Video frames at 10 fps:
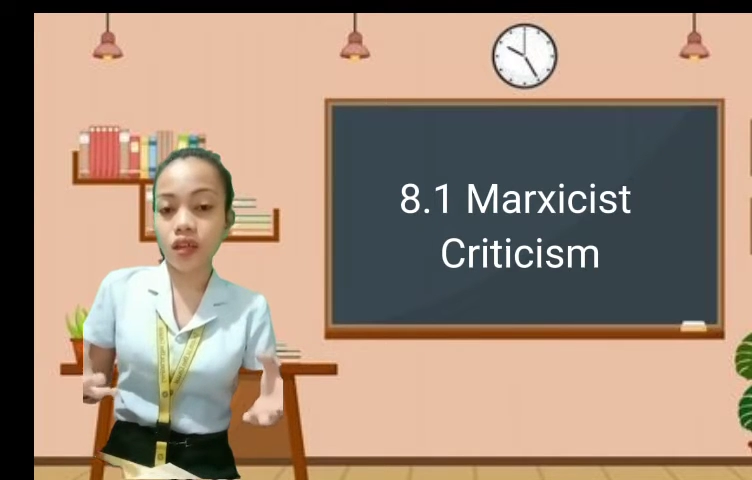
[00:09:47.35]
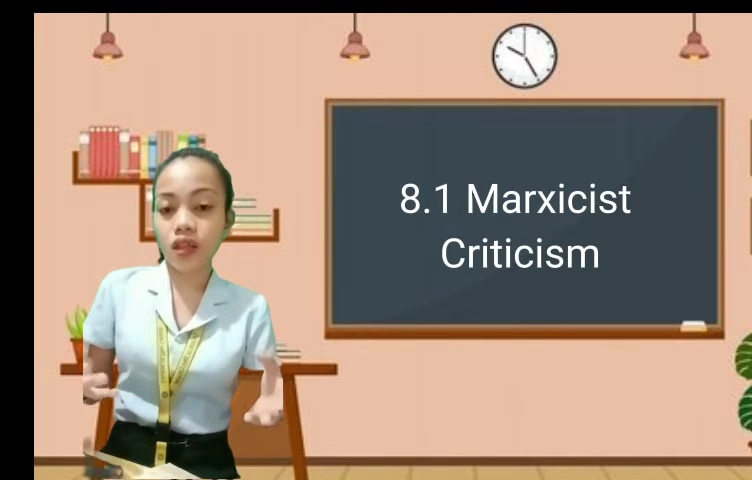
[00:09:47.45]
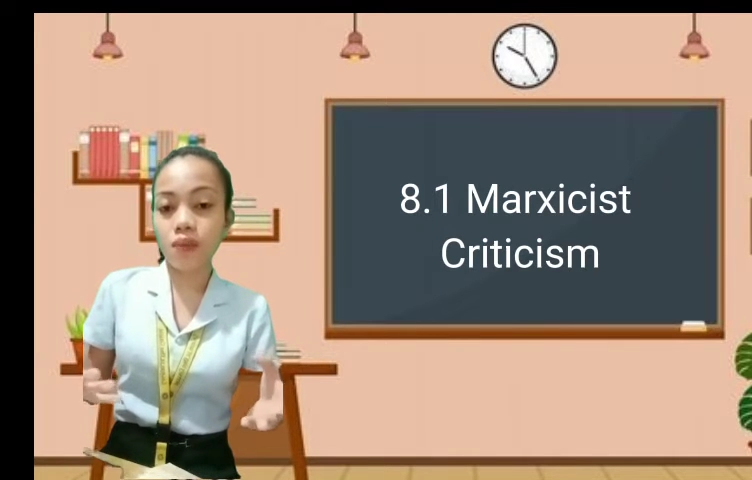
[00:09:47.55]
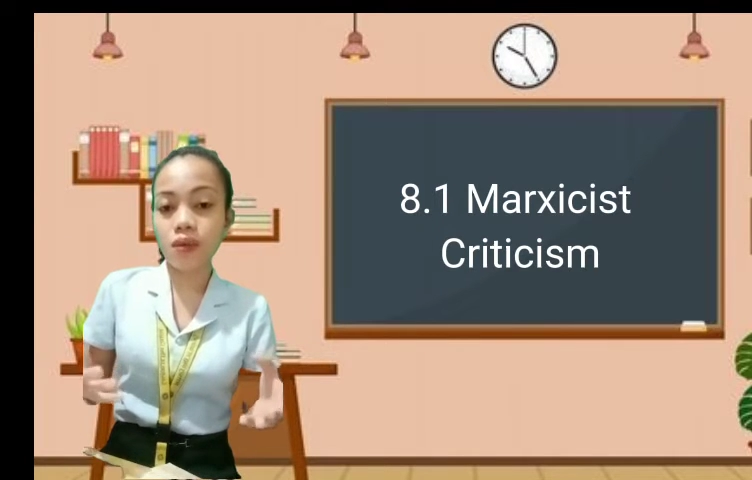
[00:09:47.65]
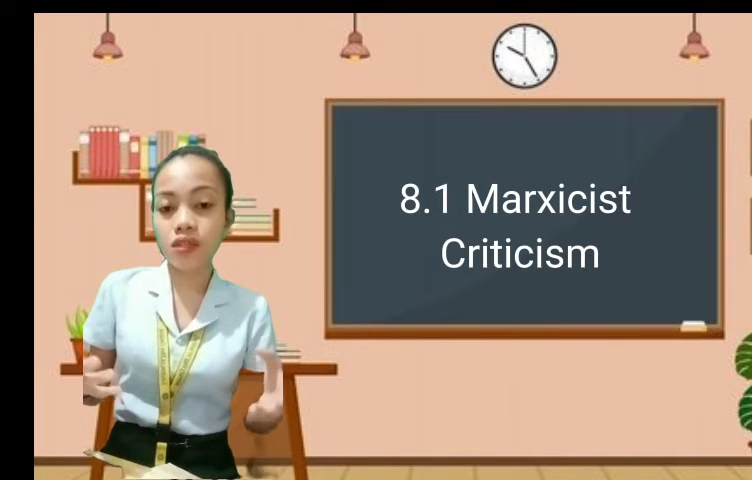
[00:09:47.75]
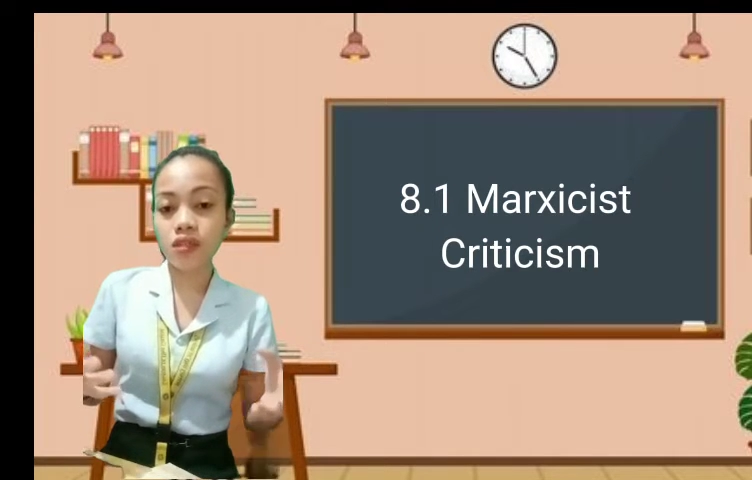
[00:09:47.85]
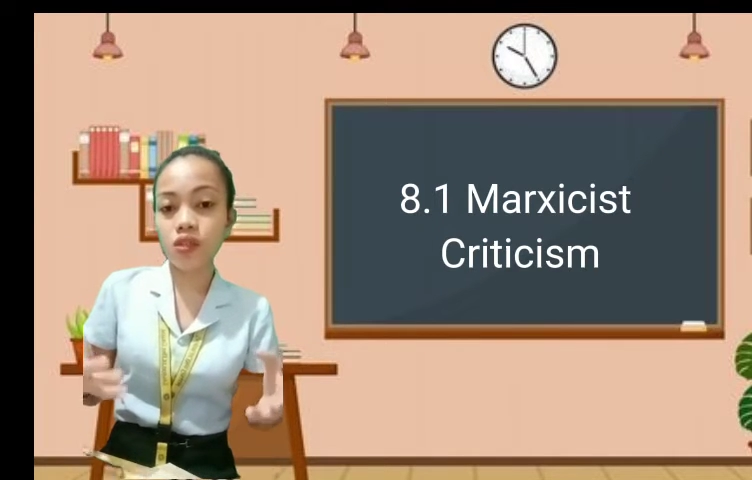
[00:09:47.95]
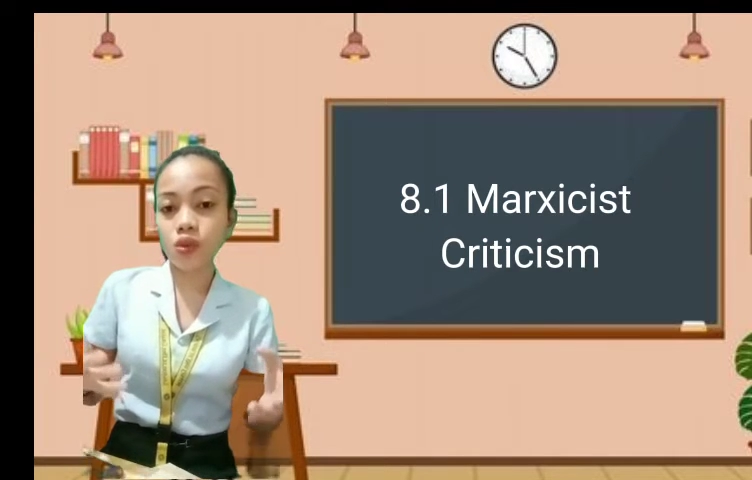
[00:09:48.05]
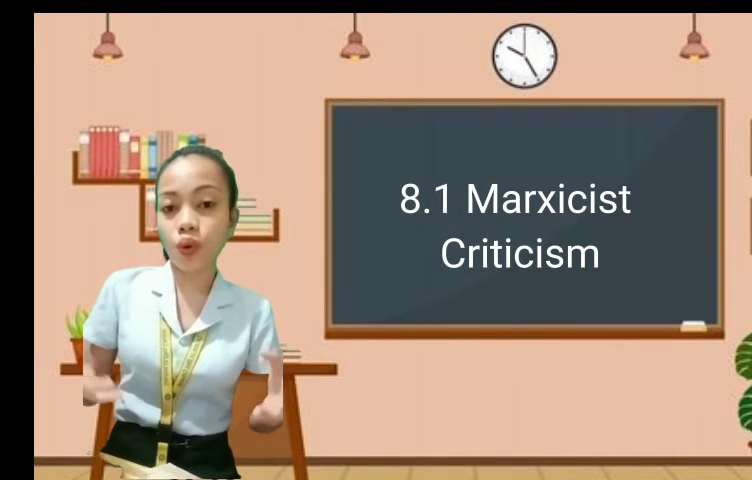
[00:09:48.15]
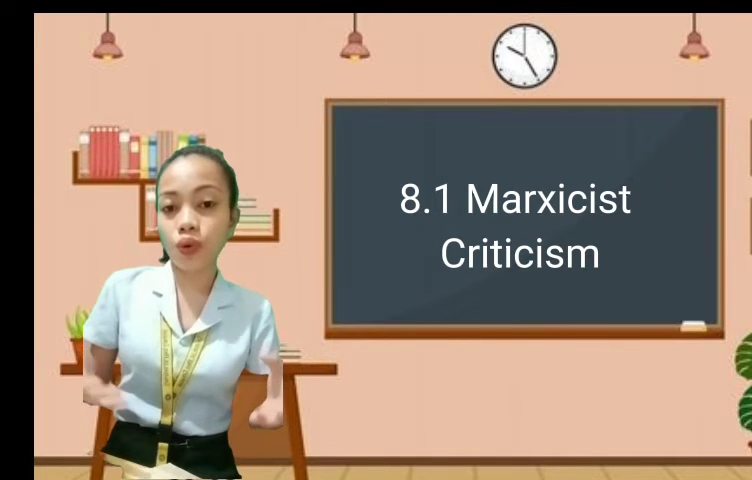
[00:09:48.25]
the
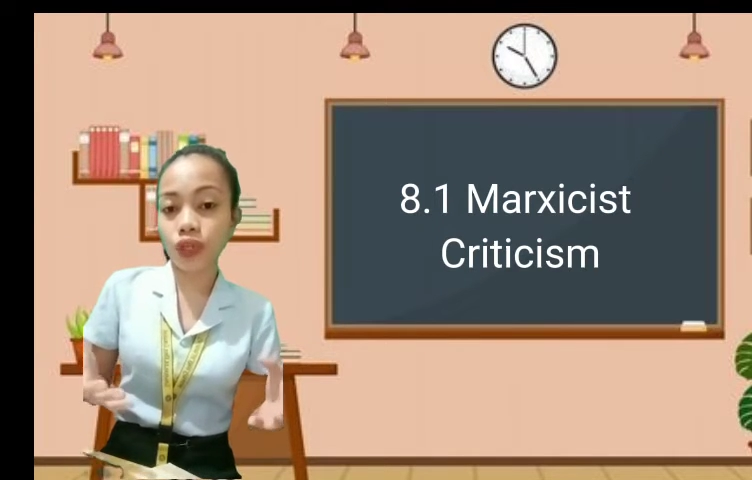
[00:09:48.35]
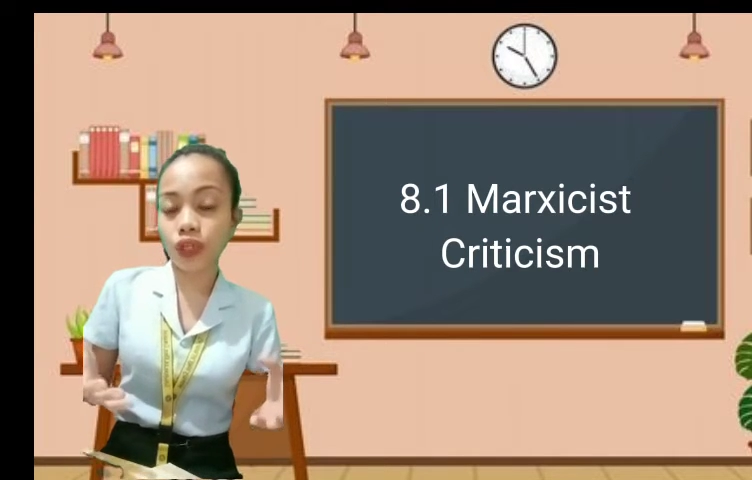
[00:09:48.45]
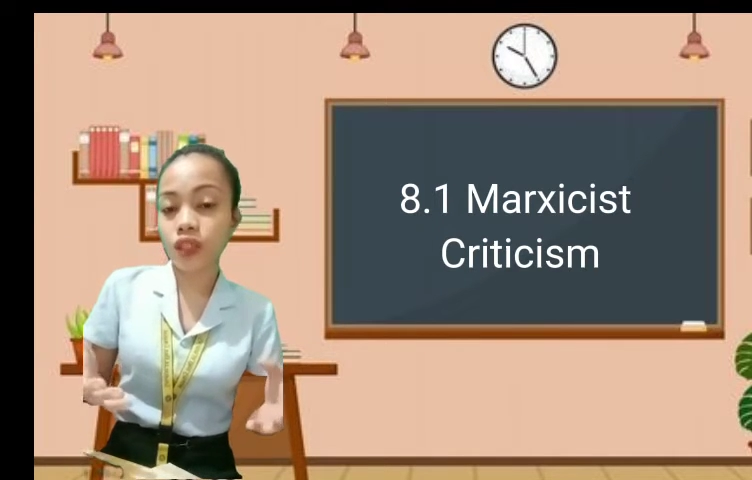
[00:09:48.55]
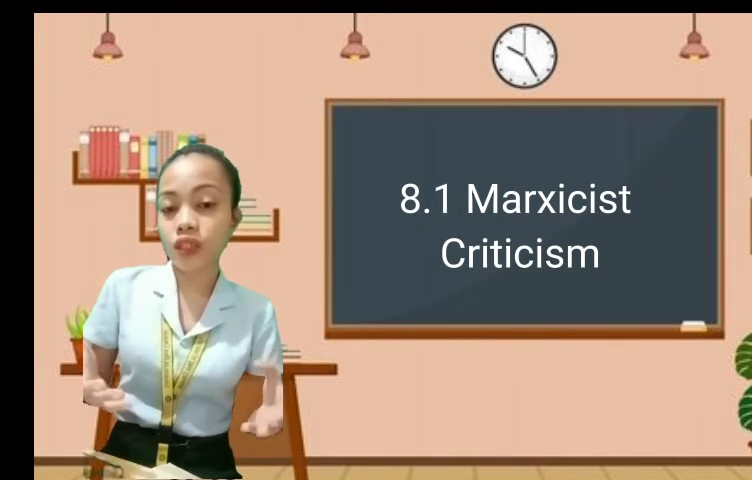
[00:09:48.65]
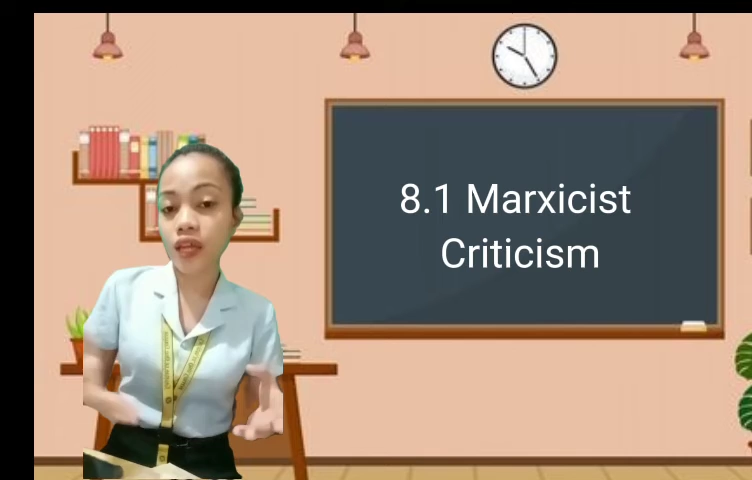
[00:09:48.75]
business owner